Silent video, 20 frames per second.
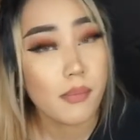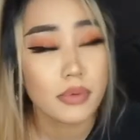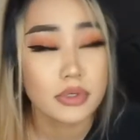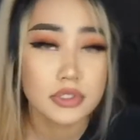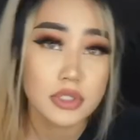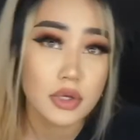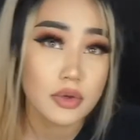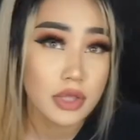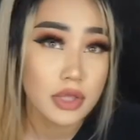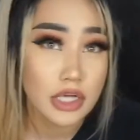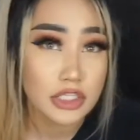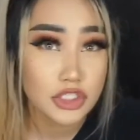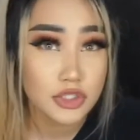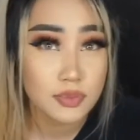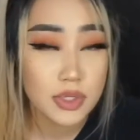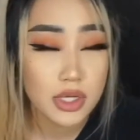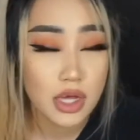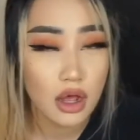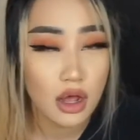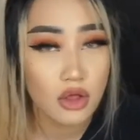So that should
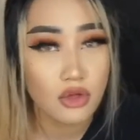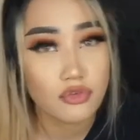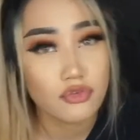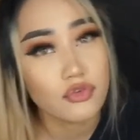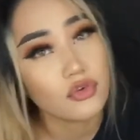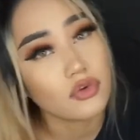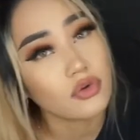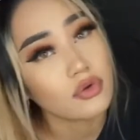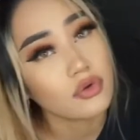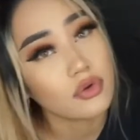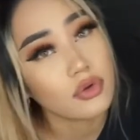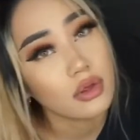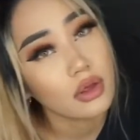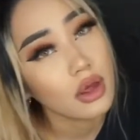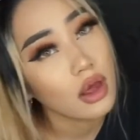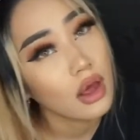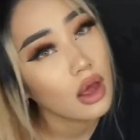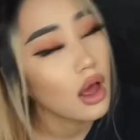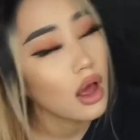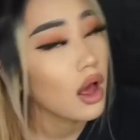be all for
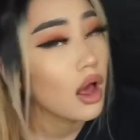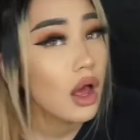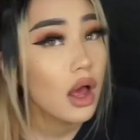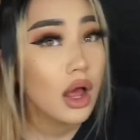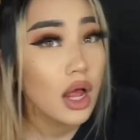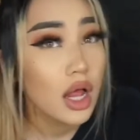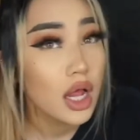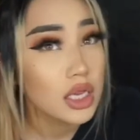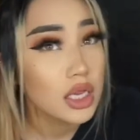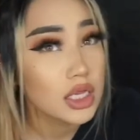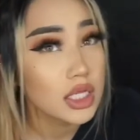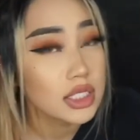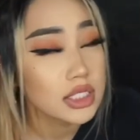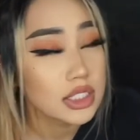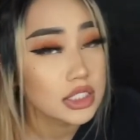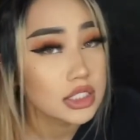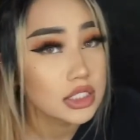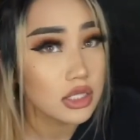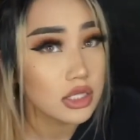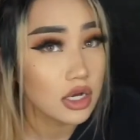the
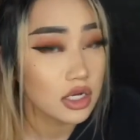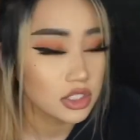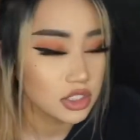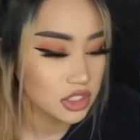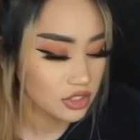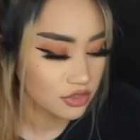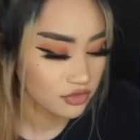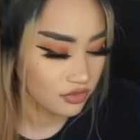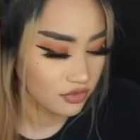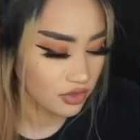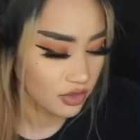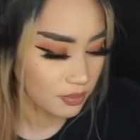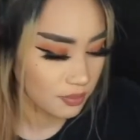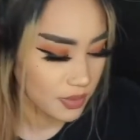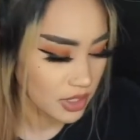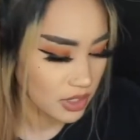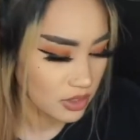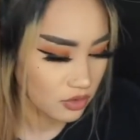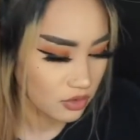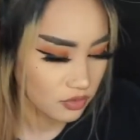nostalgic
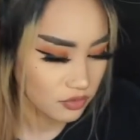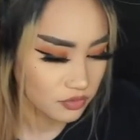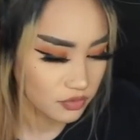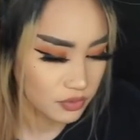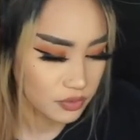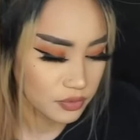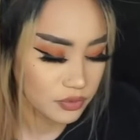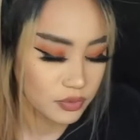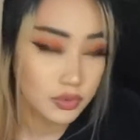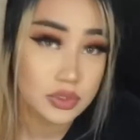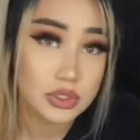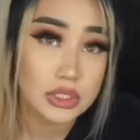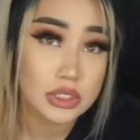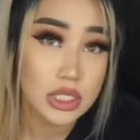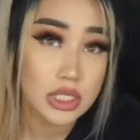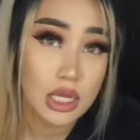Filipino foods.